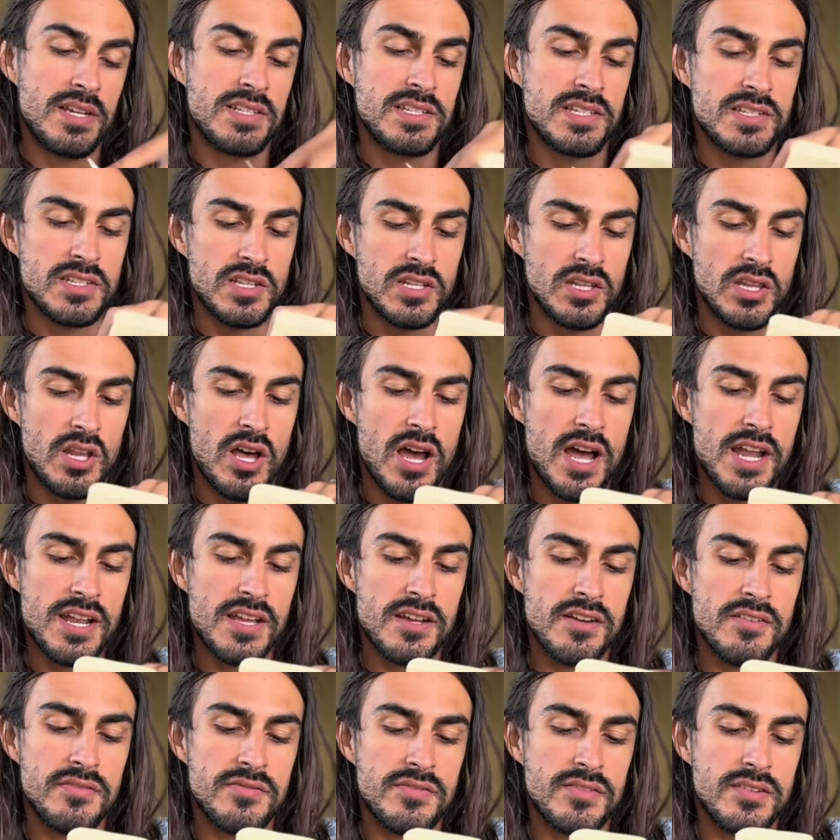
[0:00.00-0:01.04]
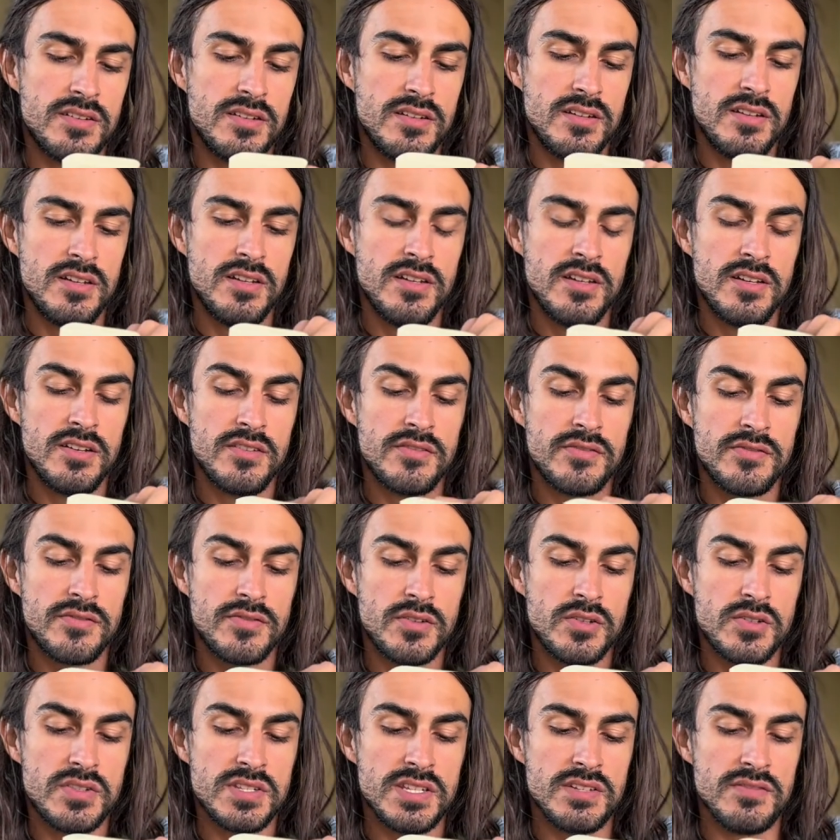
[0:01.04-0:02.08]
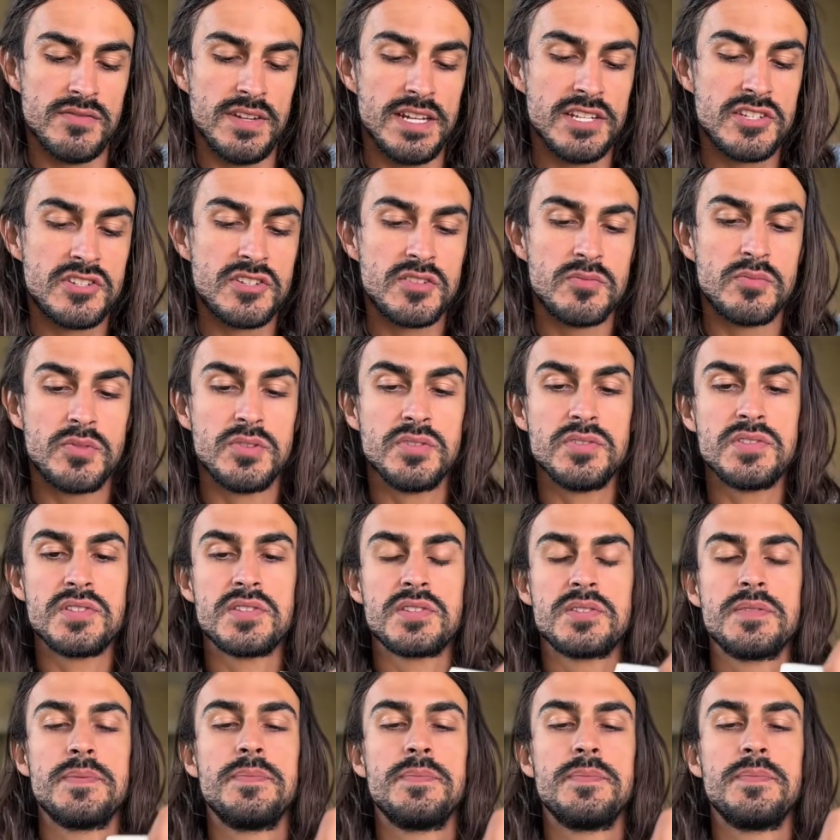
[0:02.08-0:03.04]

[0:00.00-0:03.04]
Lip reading: It's a lot of fruits and vegetables.